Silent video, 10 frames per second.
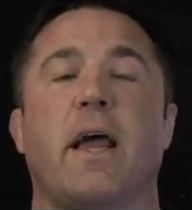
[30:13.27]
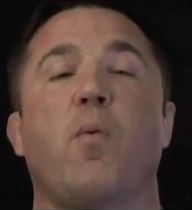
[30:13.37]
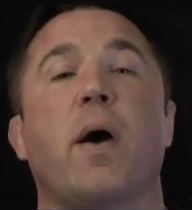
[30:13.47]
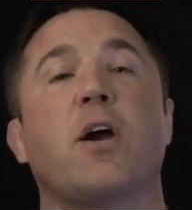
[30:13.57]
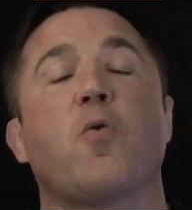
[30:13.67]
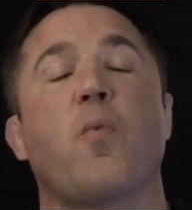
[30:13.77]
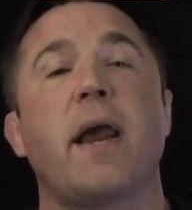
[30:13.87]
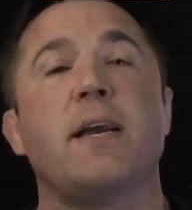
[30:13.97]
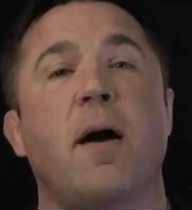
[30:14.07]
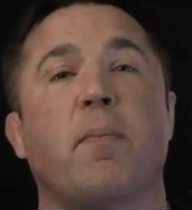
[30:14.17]
Like, what a
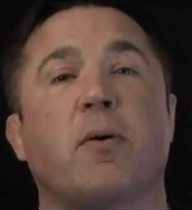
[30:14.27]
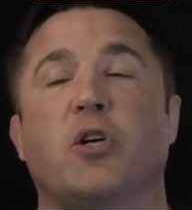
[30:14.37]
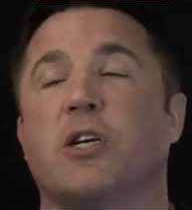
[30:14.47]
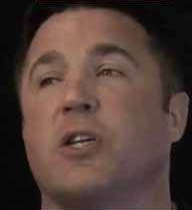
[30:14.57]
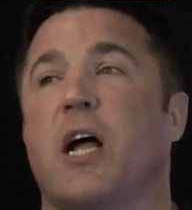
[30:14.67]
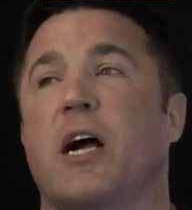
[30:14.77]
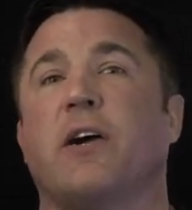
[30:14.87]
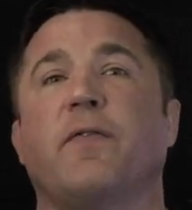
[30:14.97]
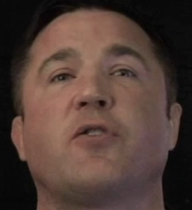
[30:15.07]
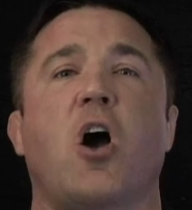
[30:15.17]
great number. Just luck
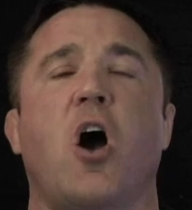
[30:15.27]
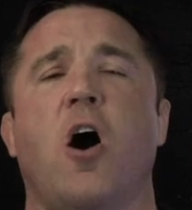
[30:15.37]
of the draw.